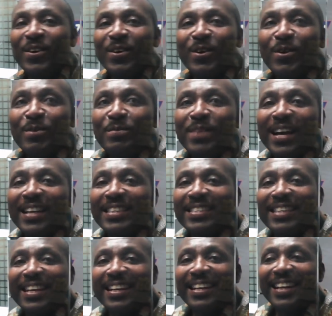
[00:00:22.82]
obi
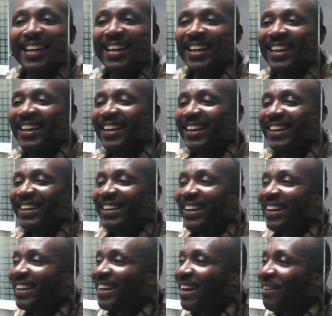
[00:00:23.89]
asene
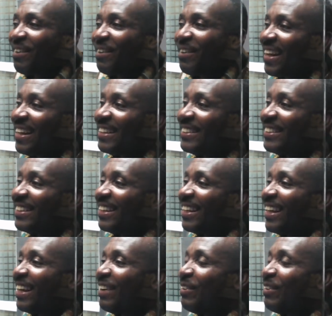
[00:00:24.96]
they are buy say